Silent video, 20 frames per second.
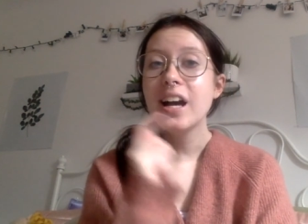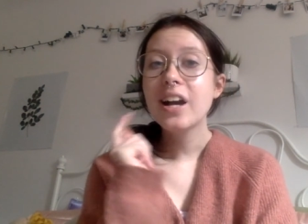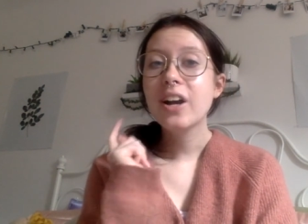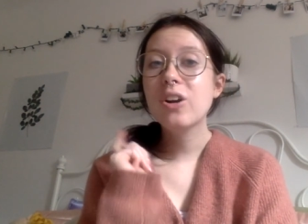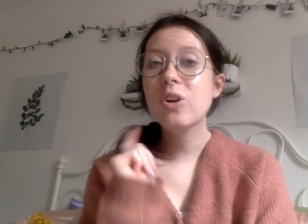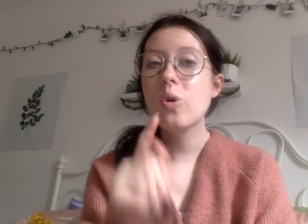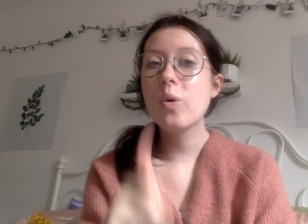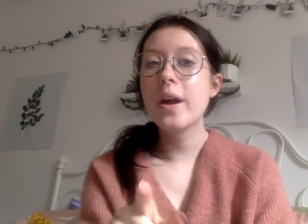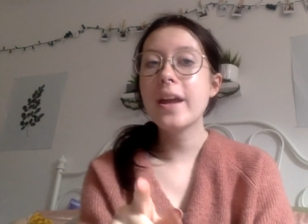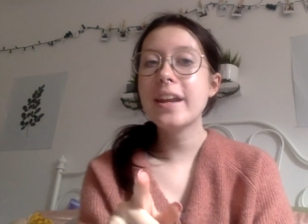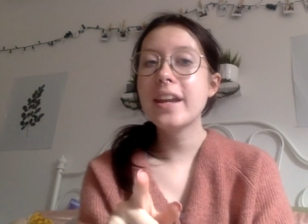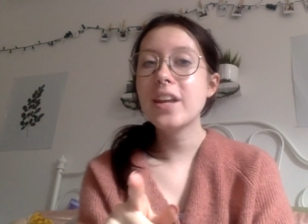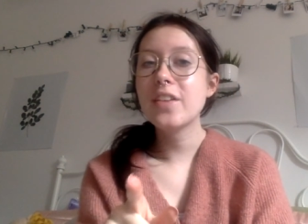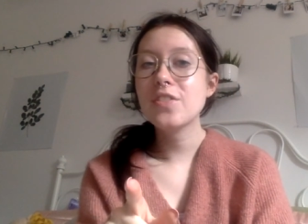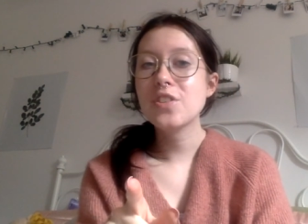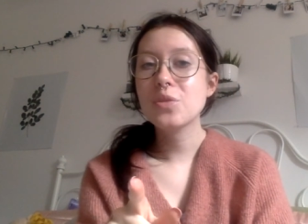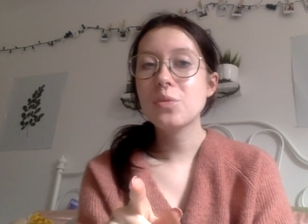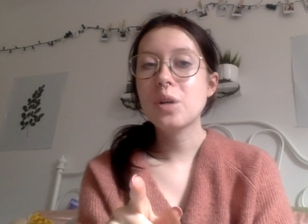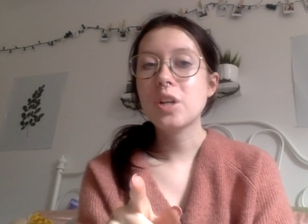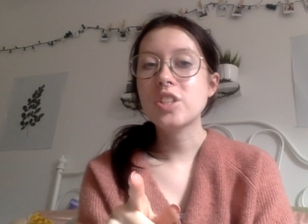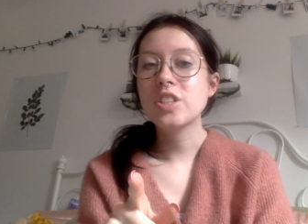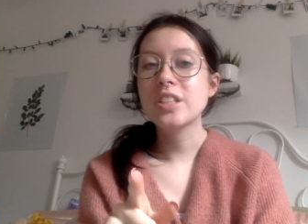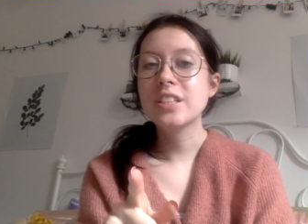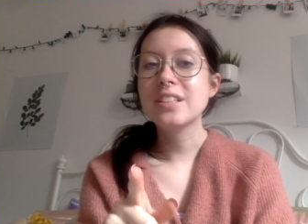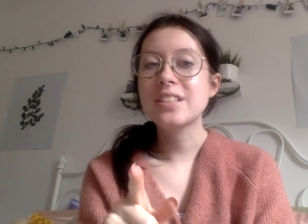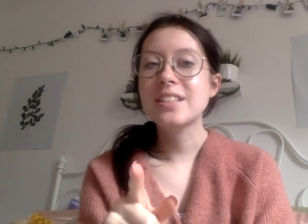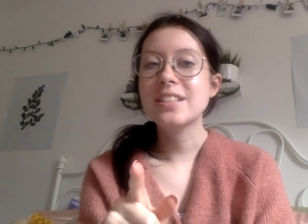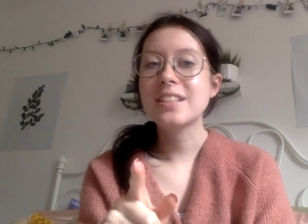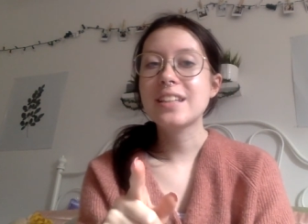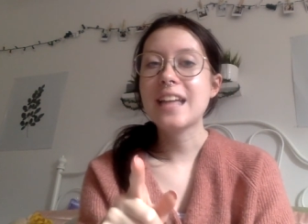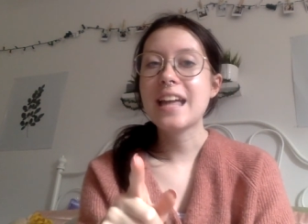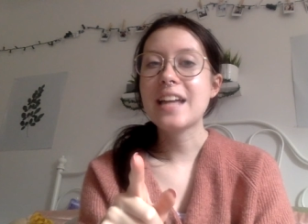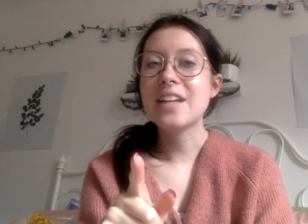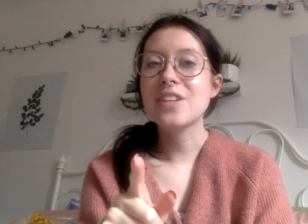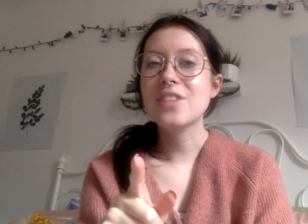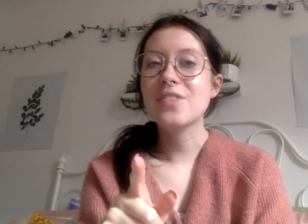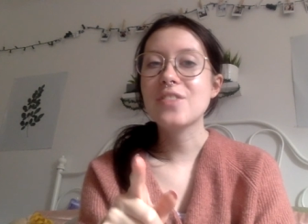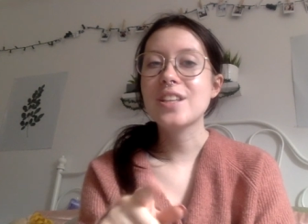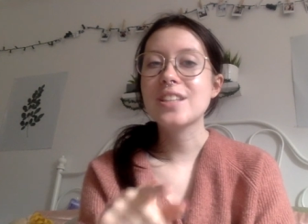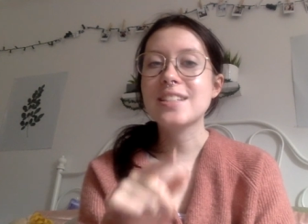Quinn, if you're watching to the
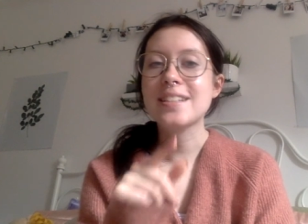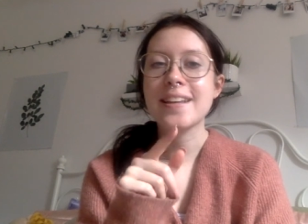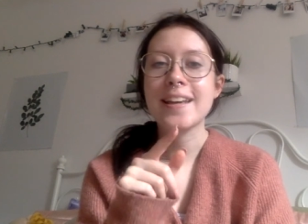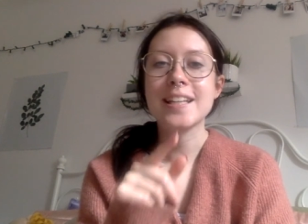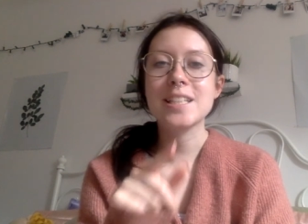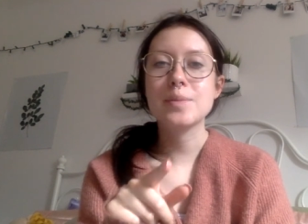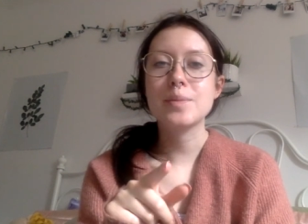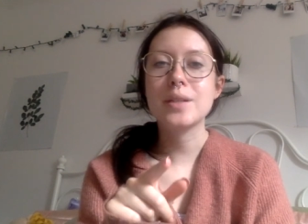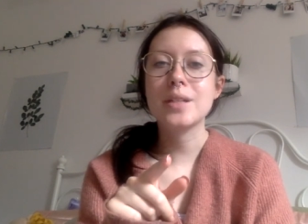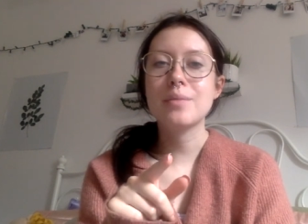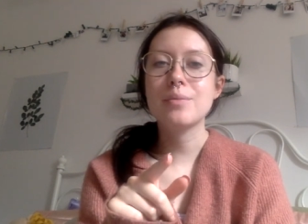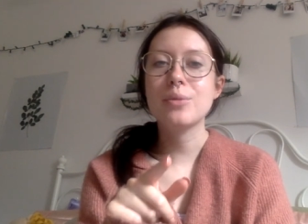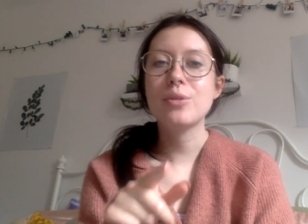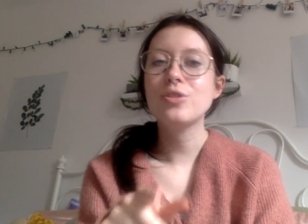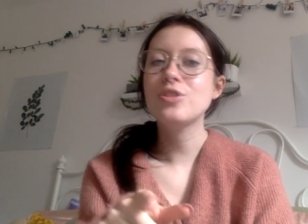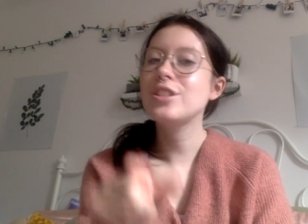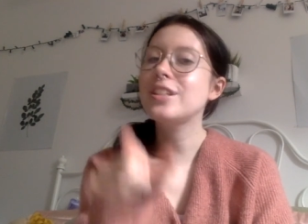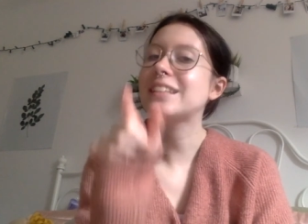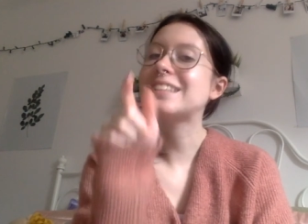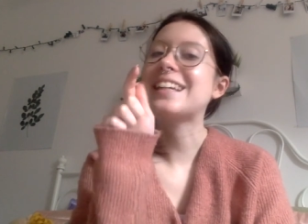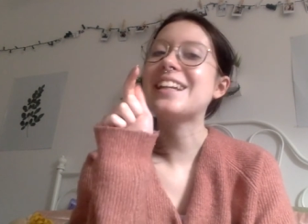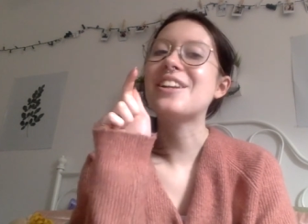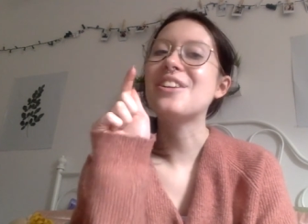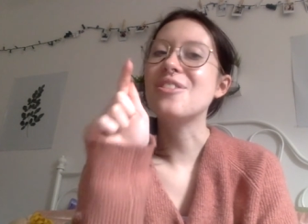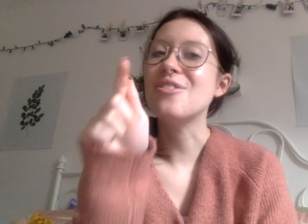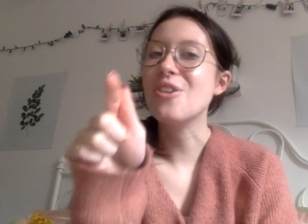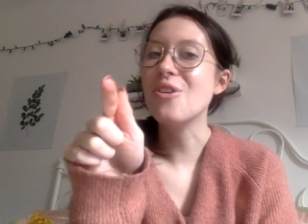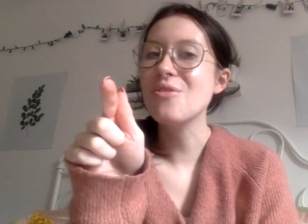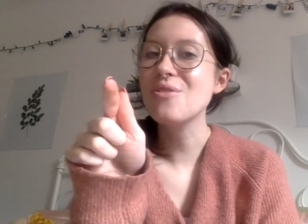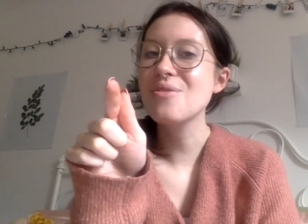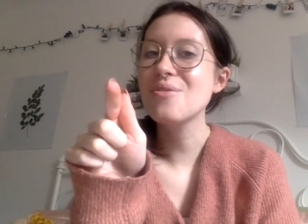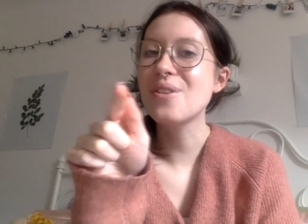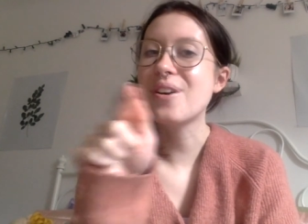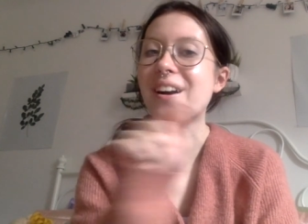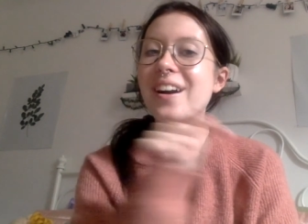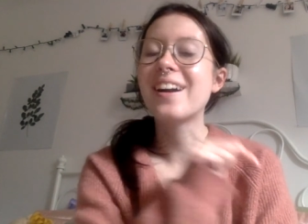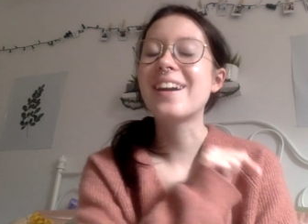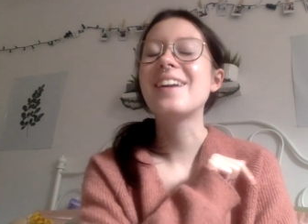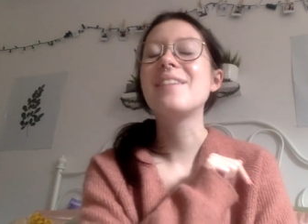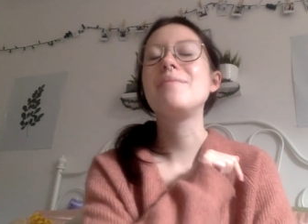end of this, text me an emoji because I know you
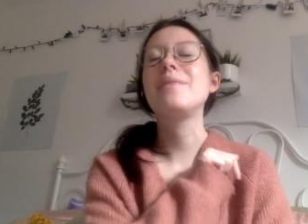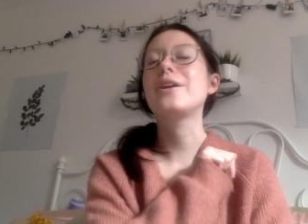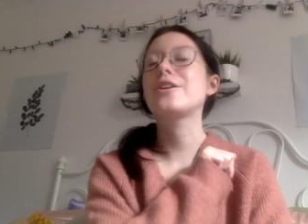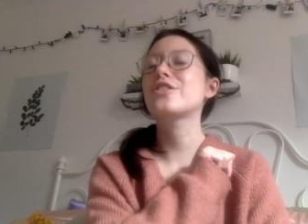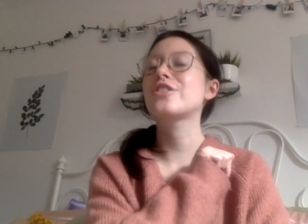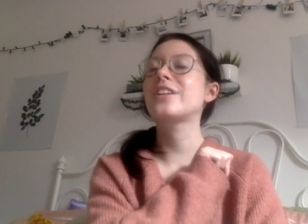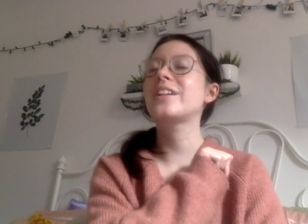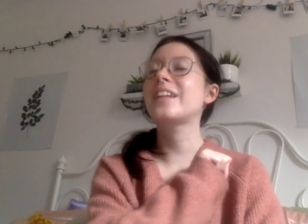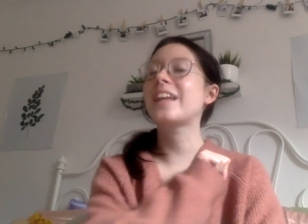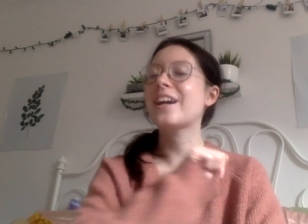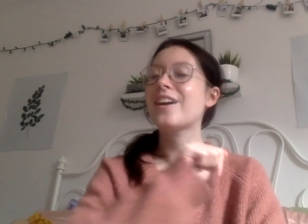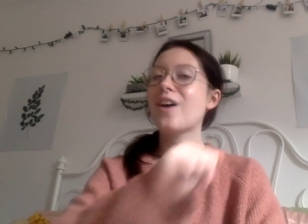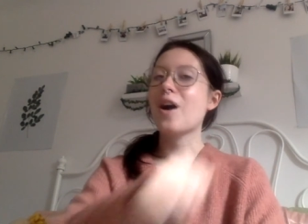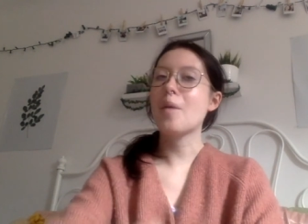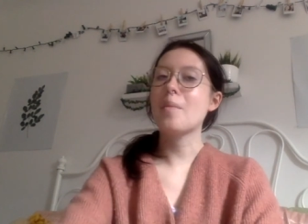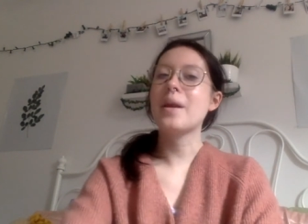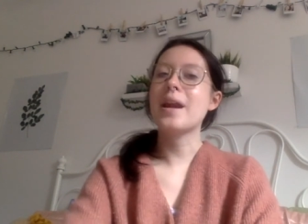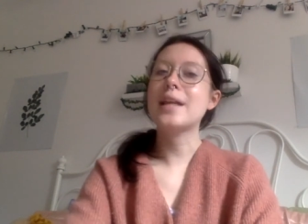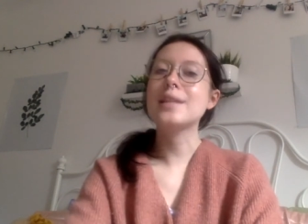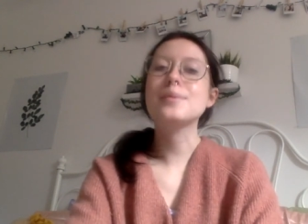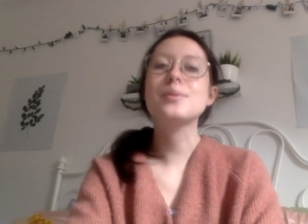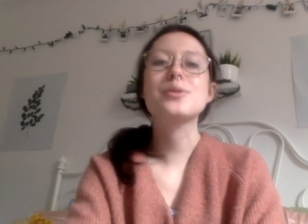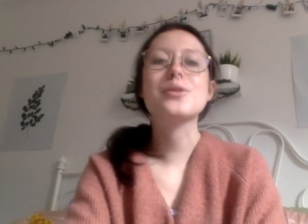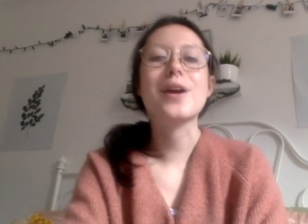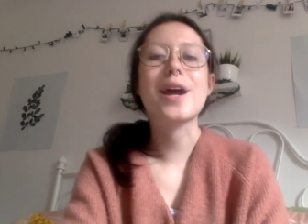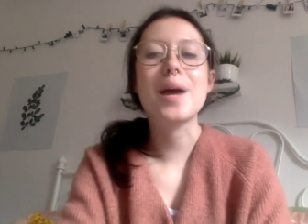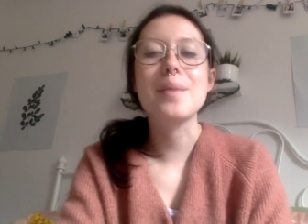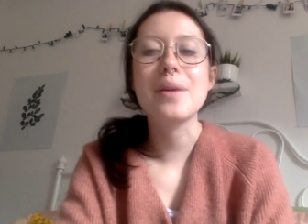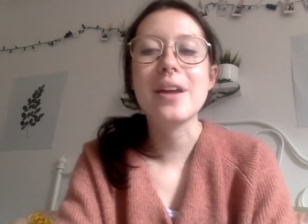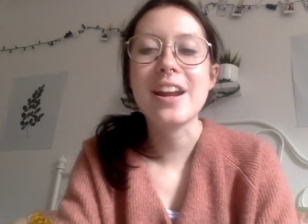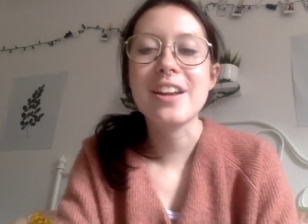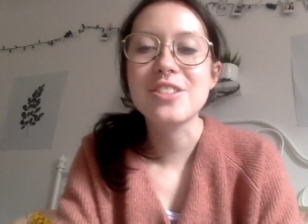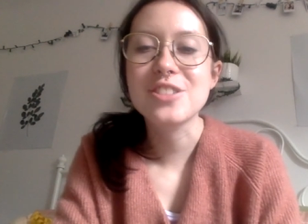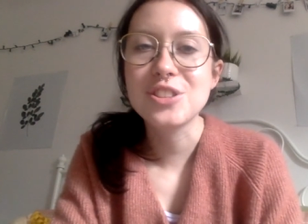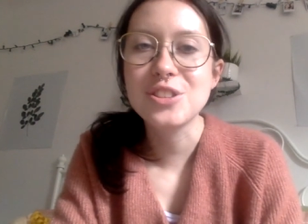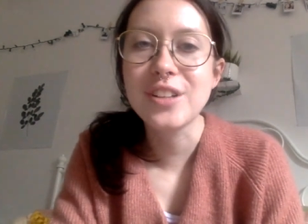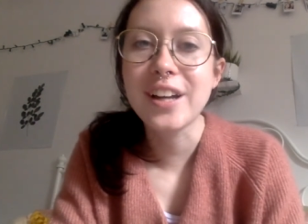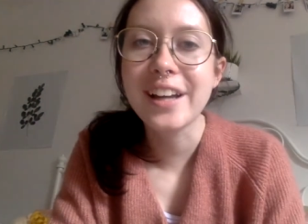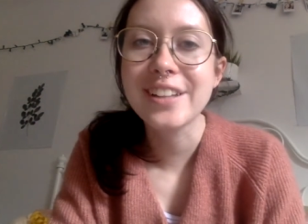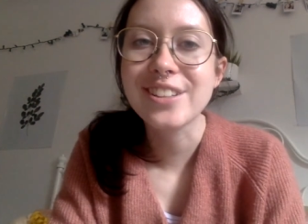are. Make sure to like, comment, and subscribe, and I'll
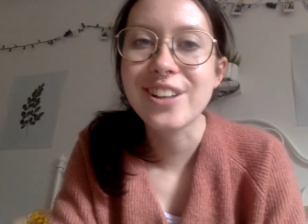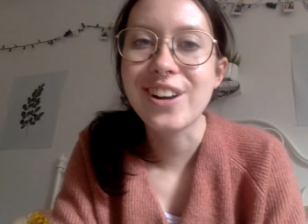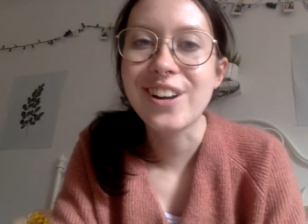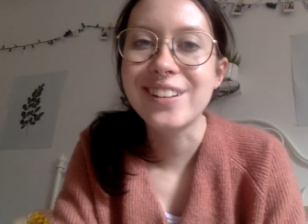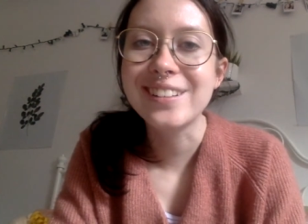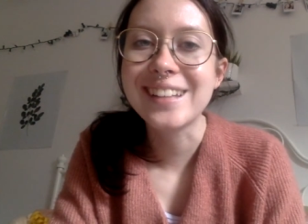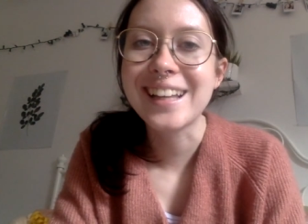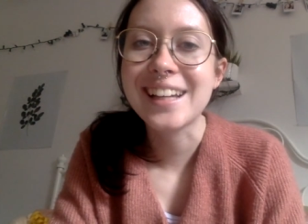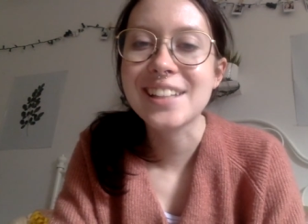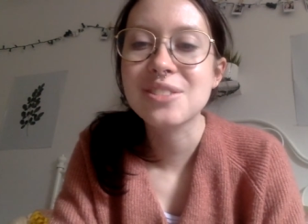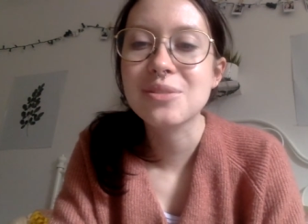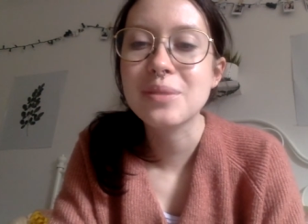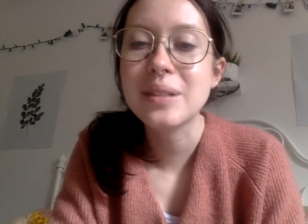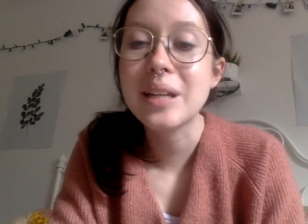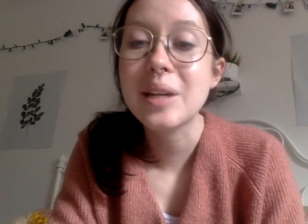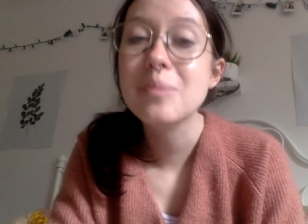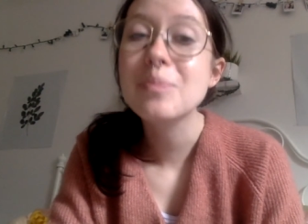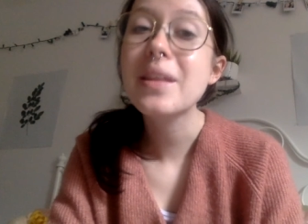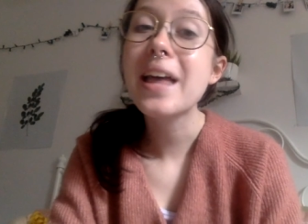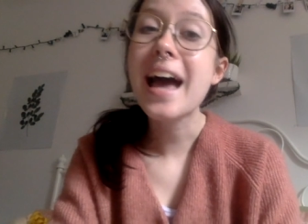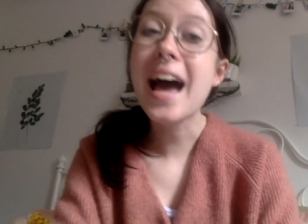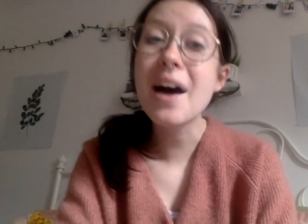see you guys all next week.